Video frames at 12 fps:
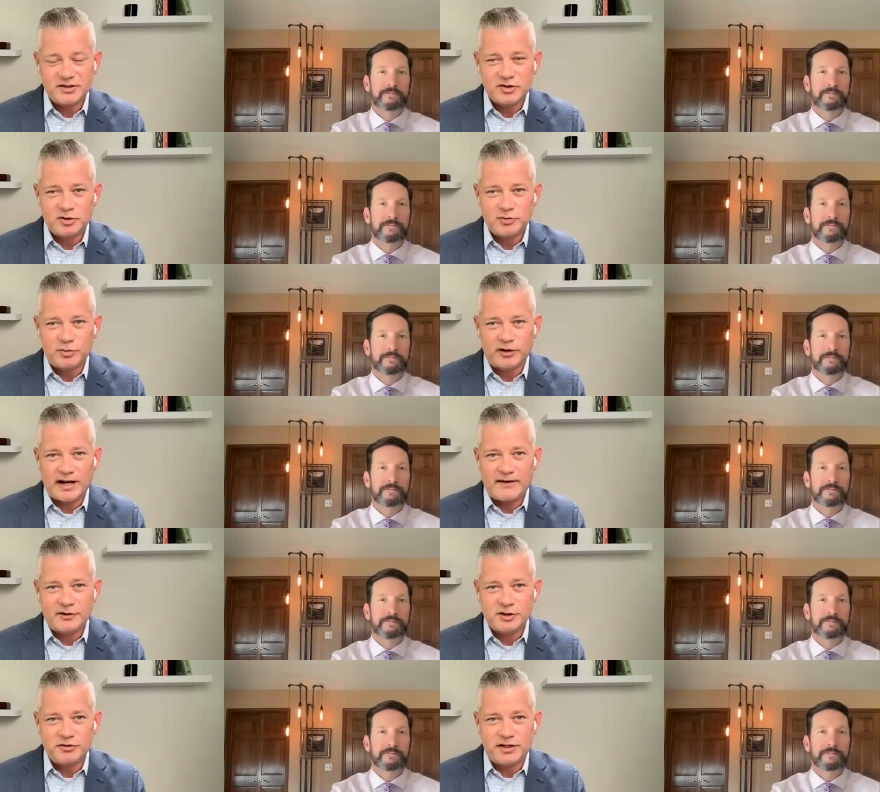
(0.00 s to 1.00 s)
Speaker 1: to
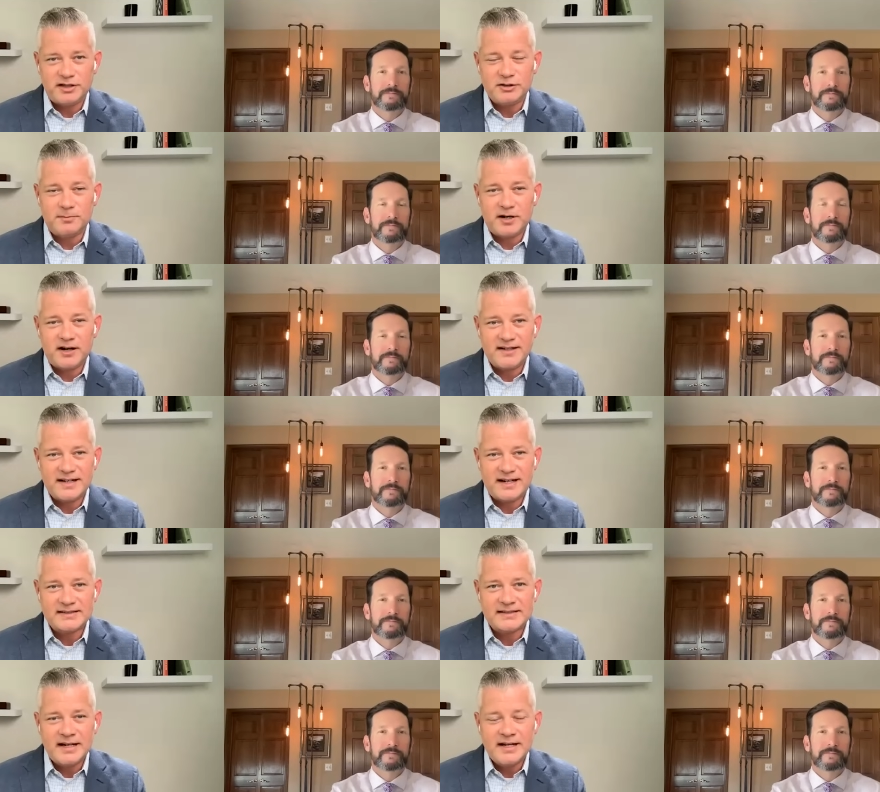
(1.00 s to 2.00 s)
wherever you get your
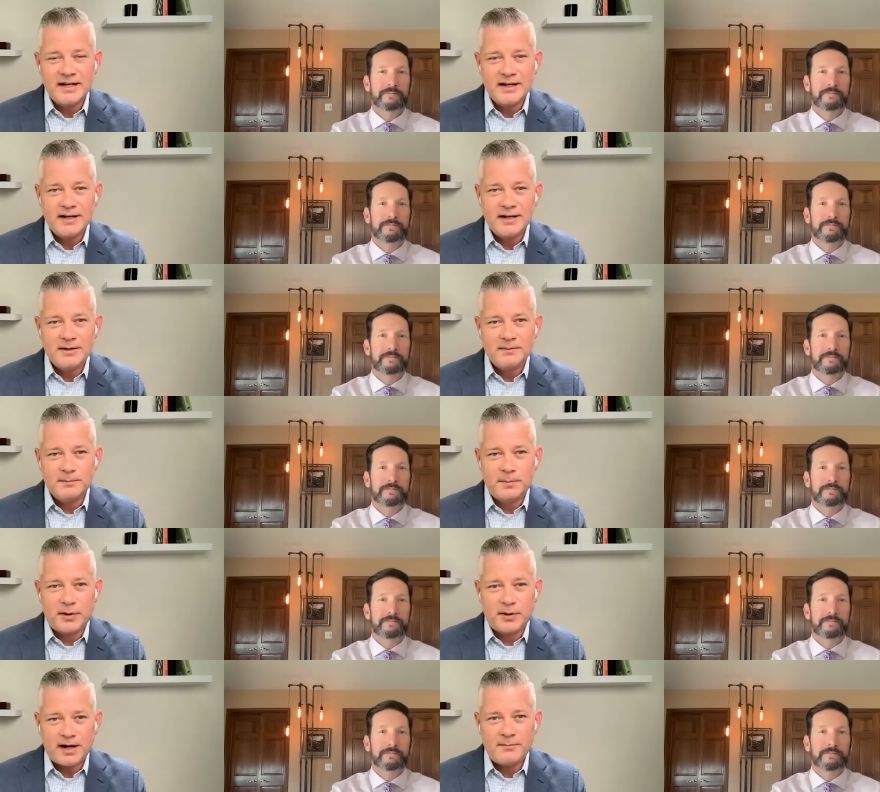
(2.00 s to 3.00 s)
podcast.
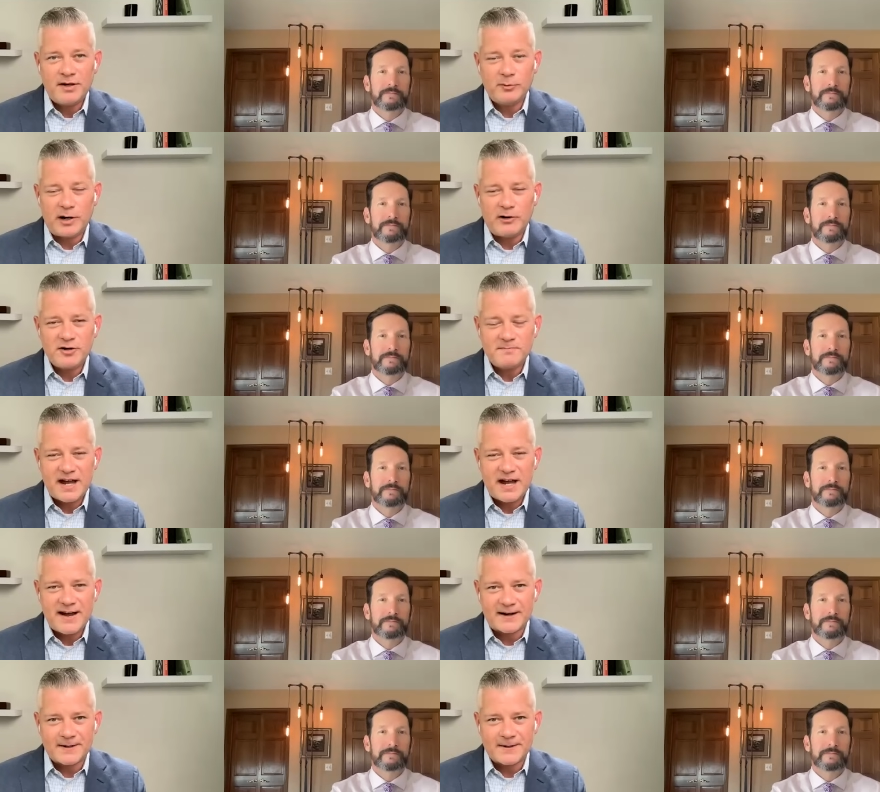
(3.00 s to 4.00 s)
Bob, welcome
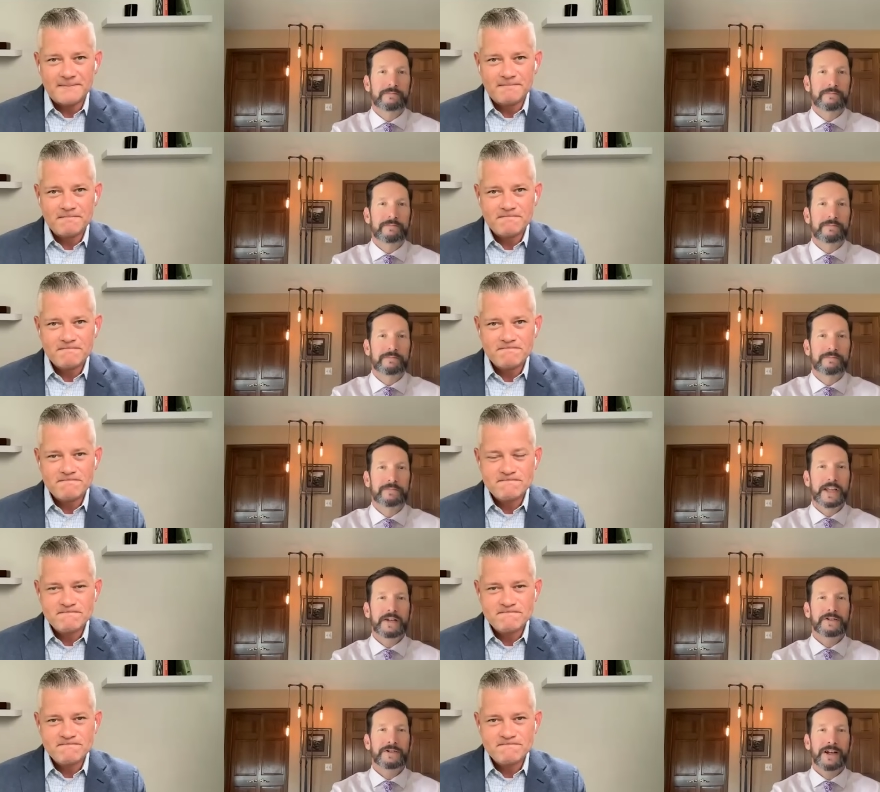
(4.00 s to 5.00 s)
back.
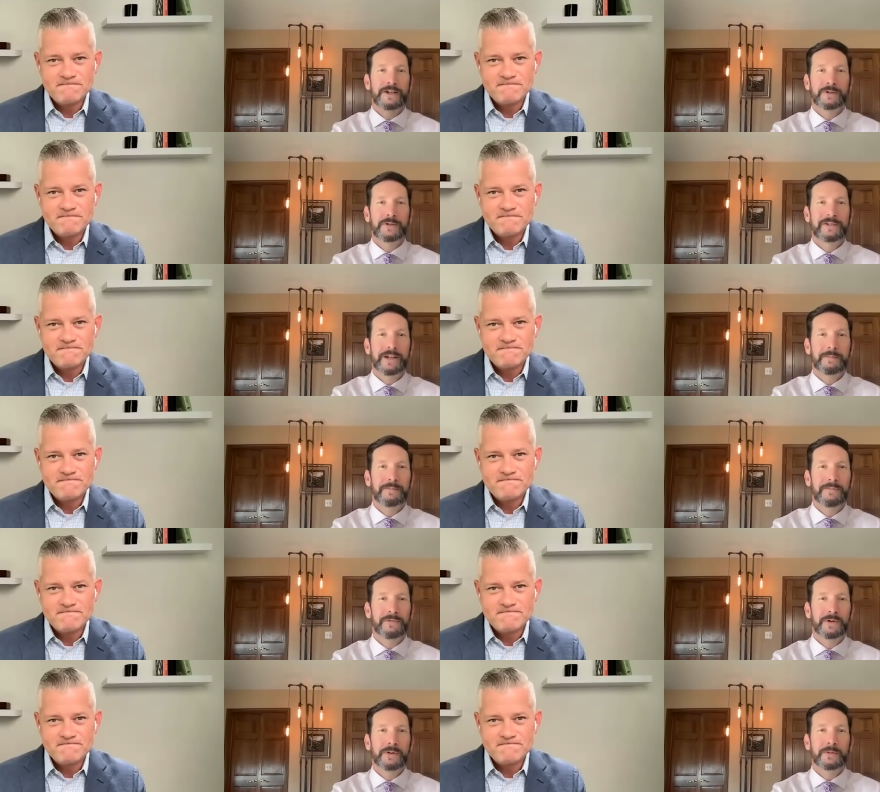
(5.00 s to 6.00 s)
Thanks, Joshua. I'm
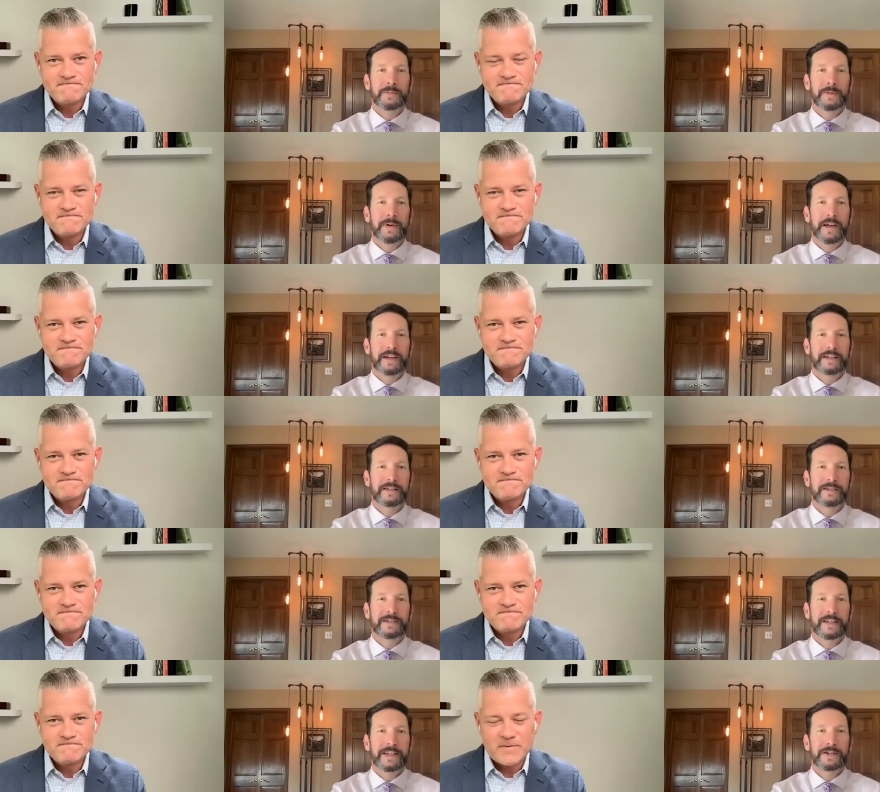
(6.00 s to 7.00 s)
thrilled to be back.
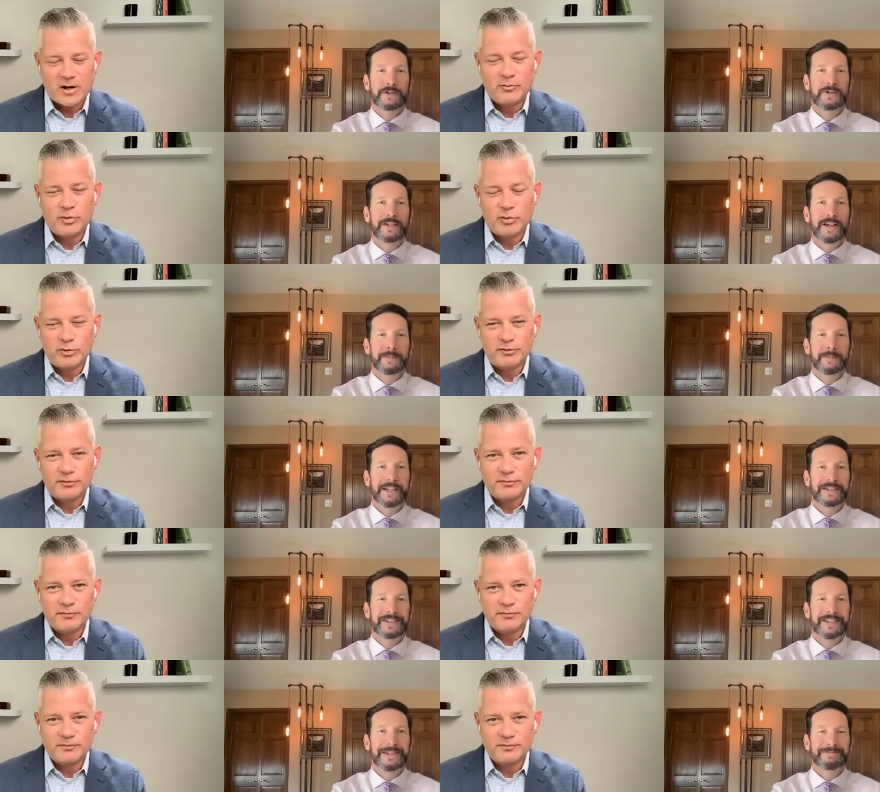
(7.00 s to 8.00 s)
Had a good uh, well, time
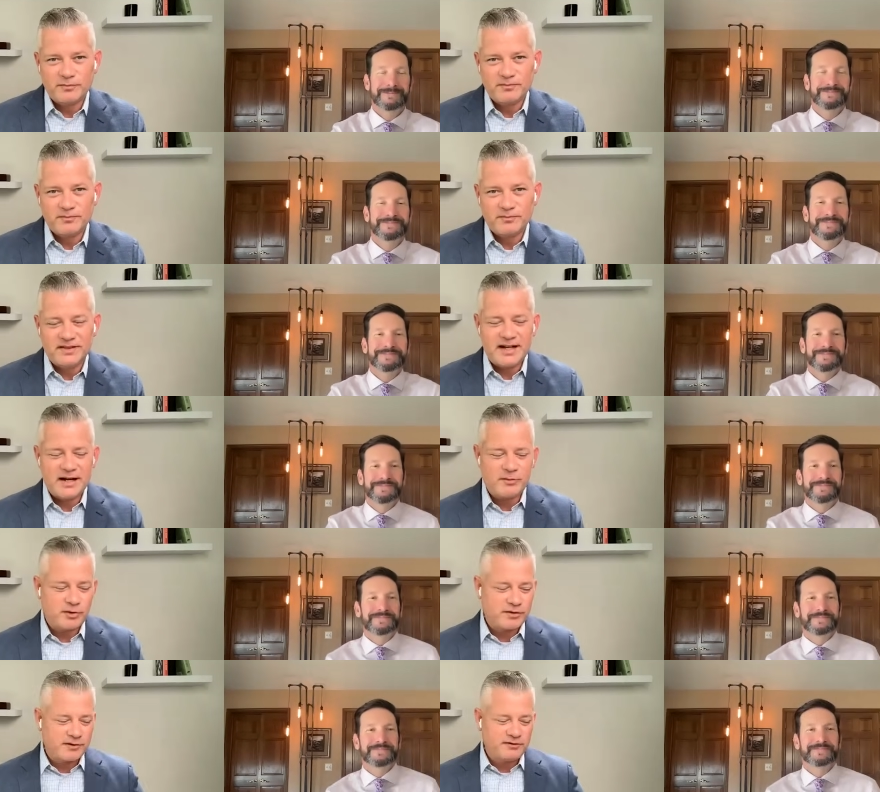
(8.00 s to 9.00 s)
last time. Yeah,
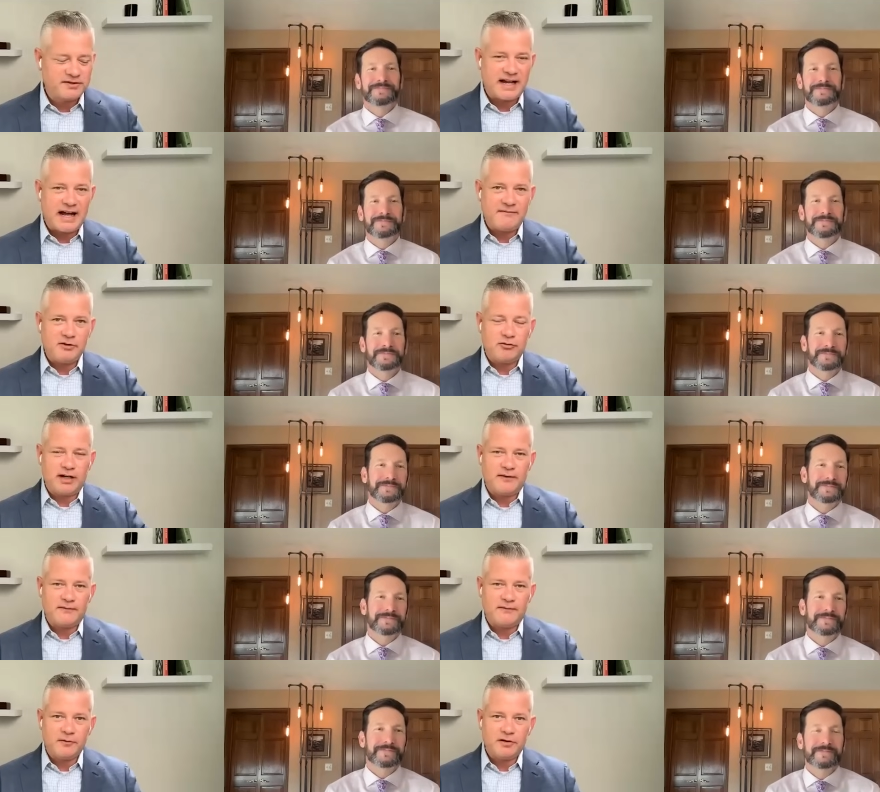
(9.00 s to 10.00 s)
we're thrilled to have you.
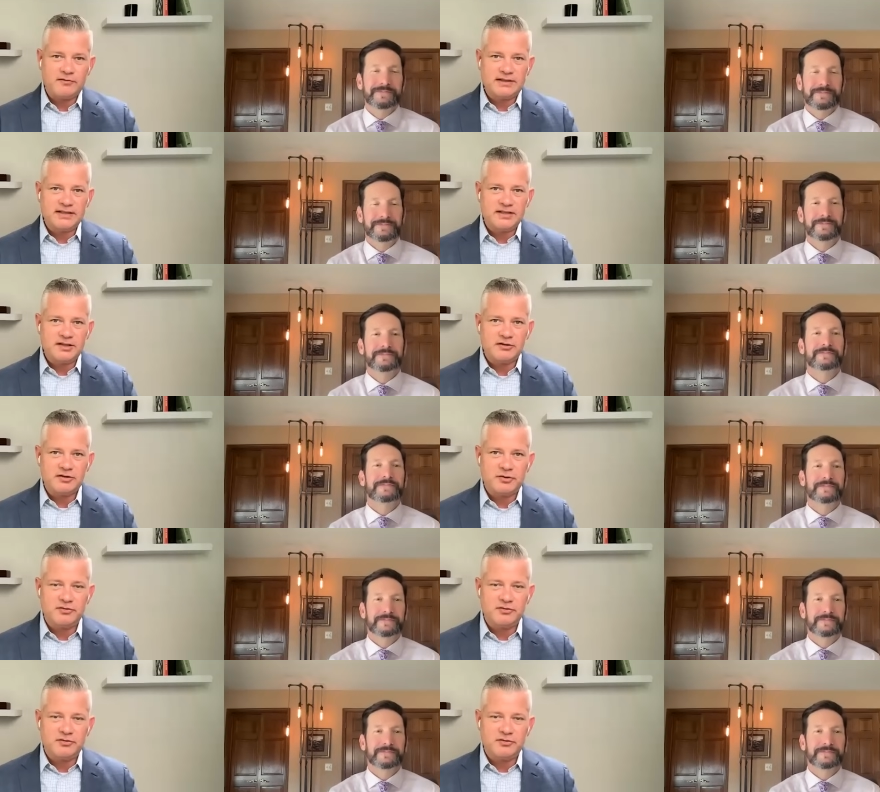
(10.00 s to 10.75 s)
And for those listeners who